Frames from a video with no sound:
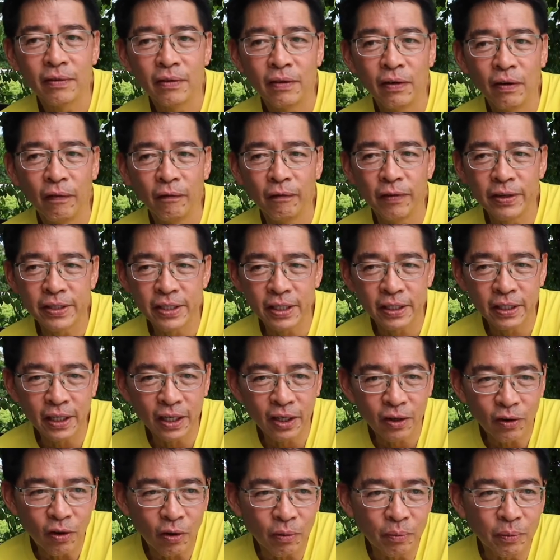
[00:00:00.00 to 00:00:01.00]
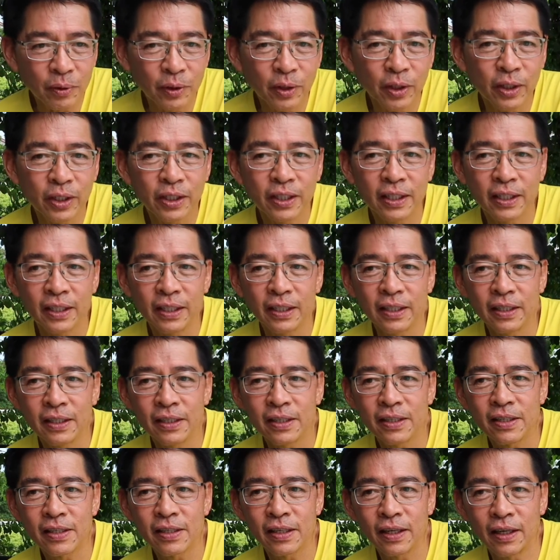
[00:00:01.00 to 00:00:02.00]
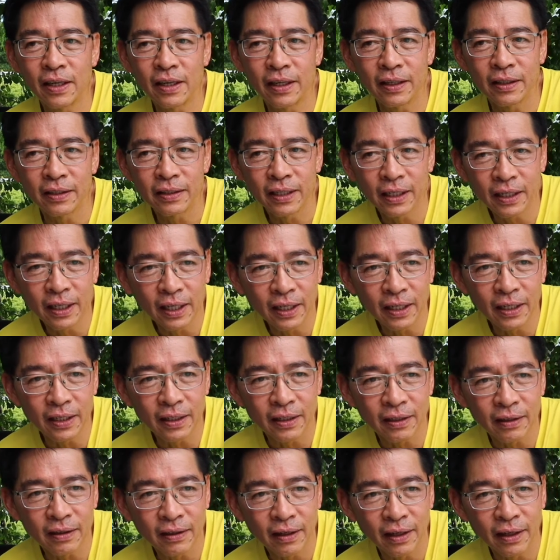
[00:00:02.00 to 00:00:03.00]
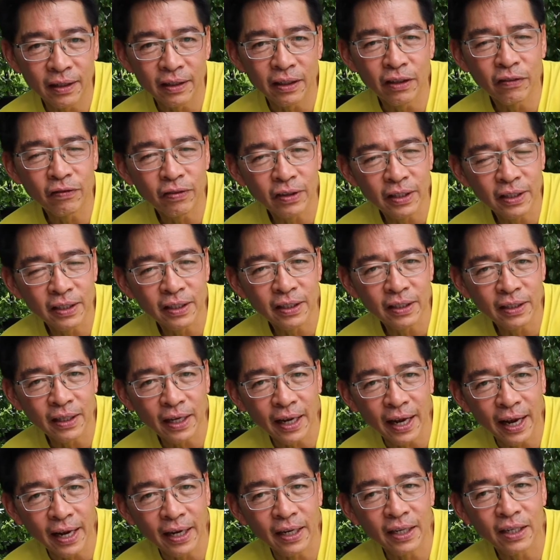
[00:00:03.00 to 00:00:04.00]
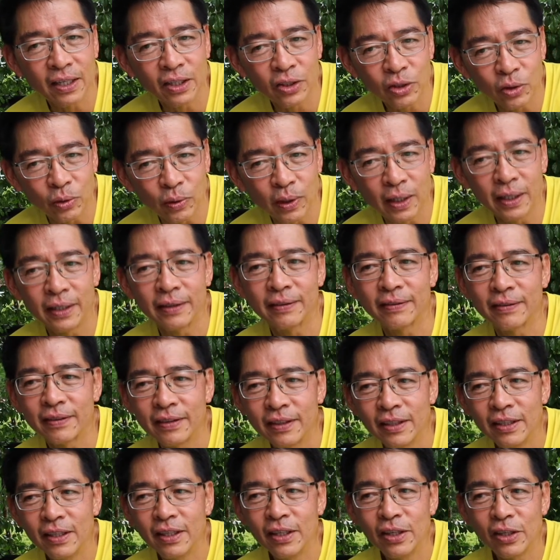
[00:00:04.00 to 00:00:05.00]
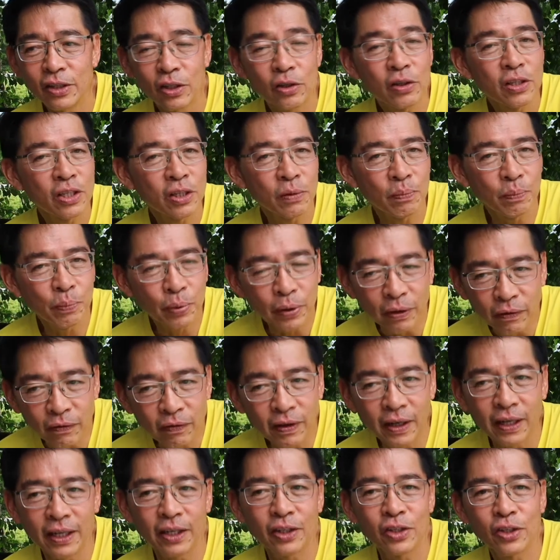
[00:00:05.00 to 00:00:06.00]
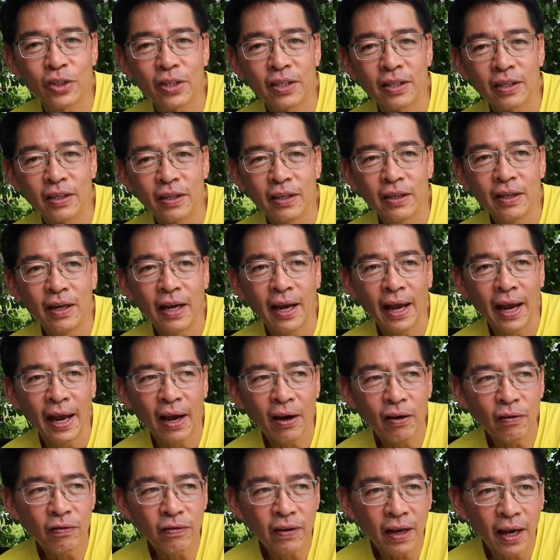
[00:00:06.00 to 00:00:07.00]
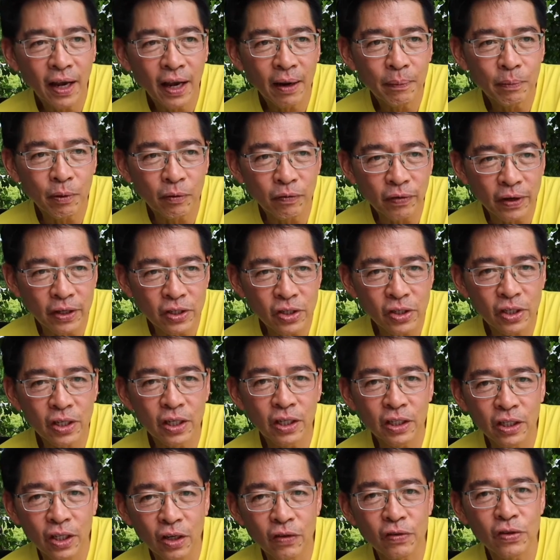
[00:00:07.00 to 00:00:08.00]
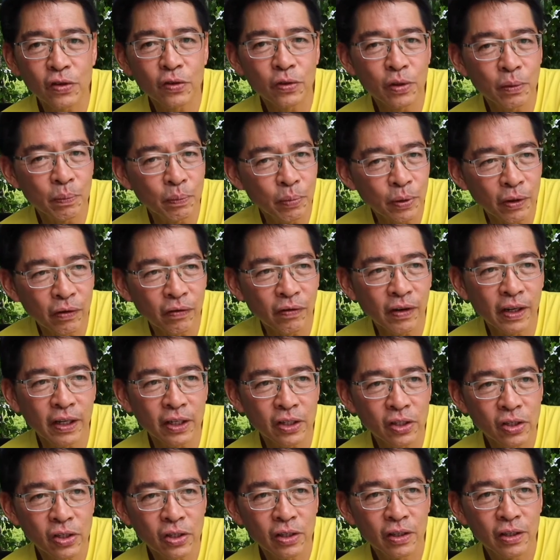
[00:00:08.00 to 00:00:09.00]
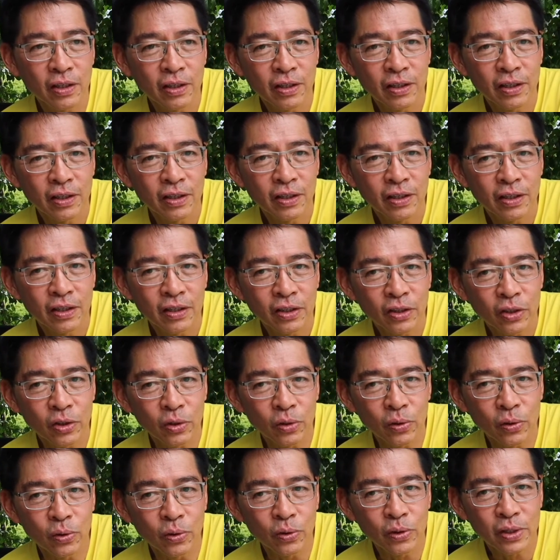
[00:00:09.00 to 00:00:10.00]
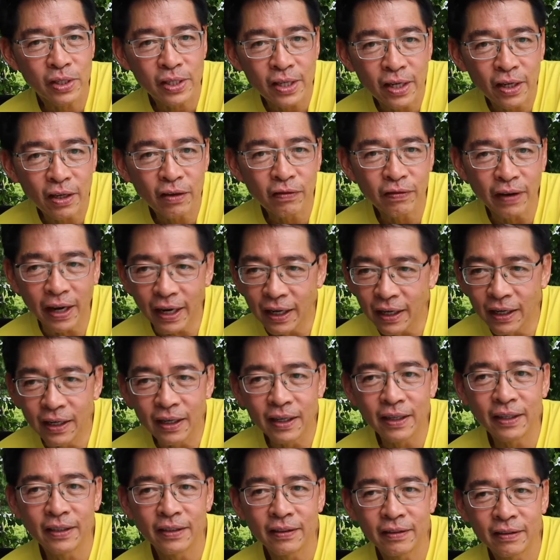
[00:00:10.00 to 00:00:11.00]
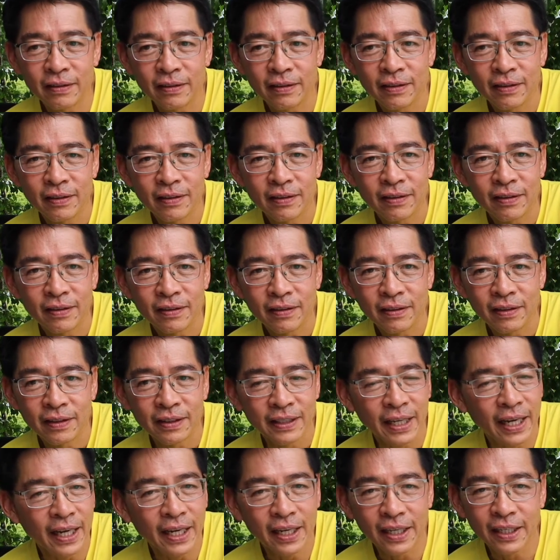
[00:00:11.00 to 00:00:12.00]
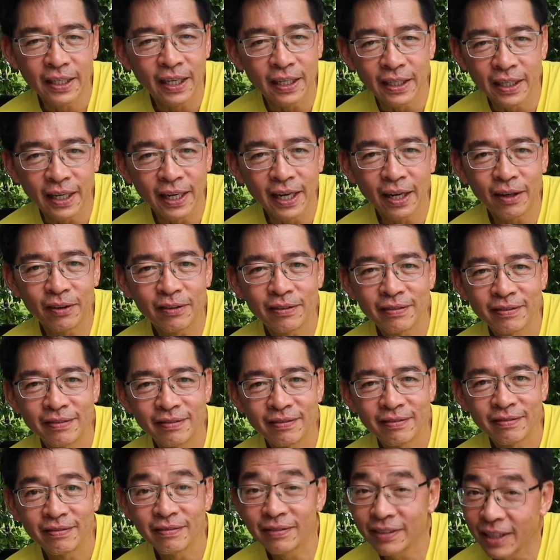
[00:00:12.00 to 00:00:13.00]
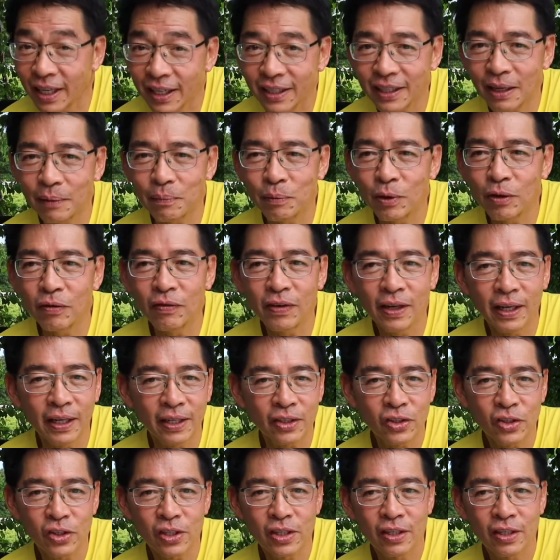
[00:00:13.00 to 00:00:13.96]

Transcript: visiting communities, taking a different angle to learn. So it's a privilege. Healthcare professional gives you the privilege to serve and learn day in and day out. Take that privilege